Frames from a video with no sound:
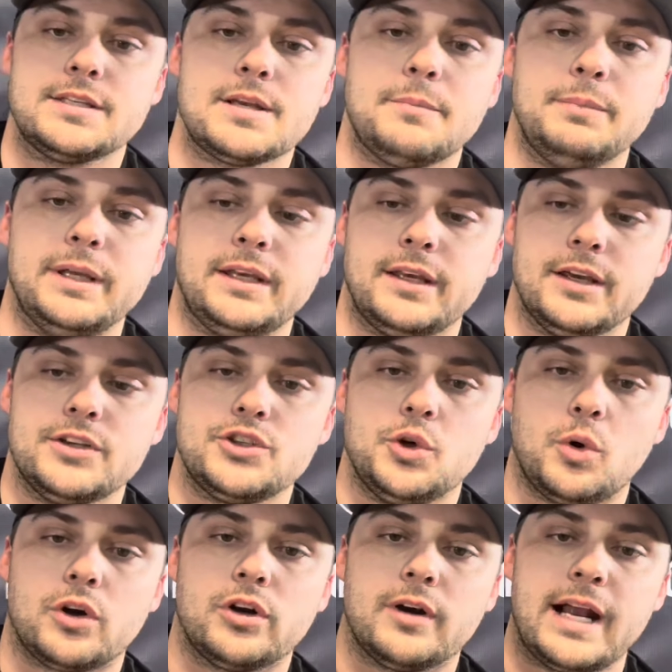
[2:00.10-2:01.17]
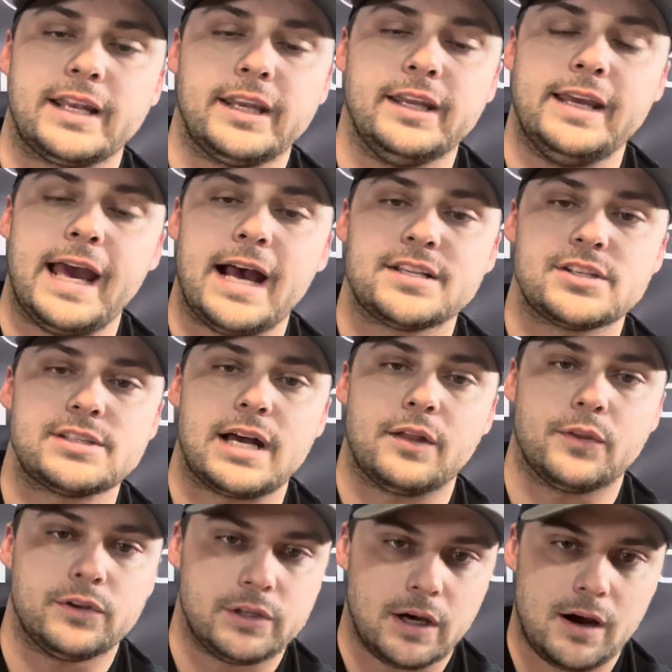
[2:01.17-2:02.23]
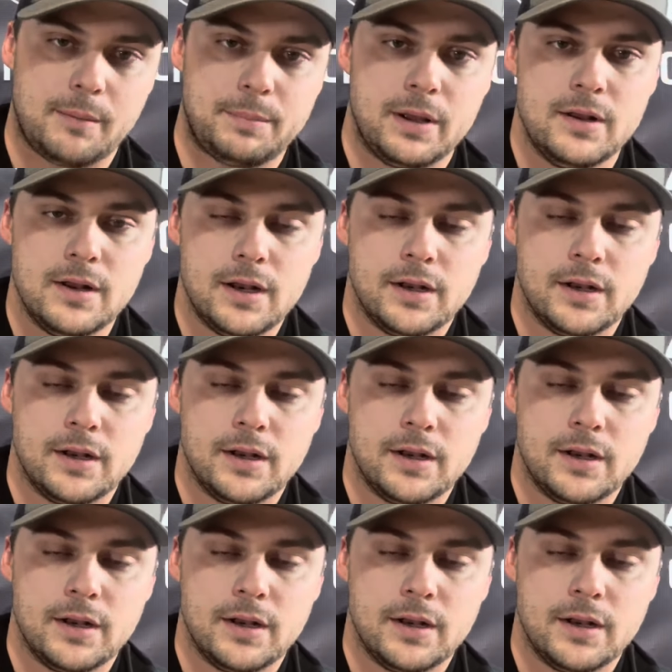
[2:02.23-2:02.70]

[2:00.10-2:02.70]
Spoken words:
because you are directing gases out the top,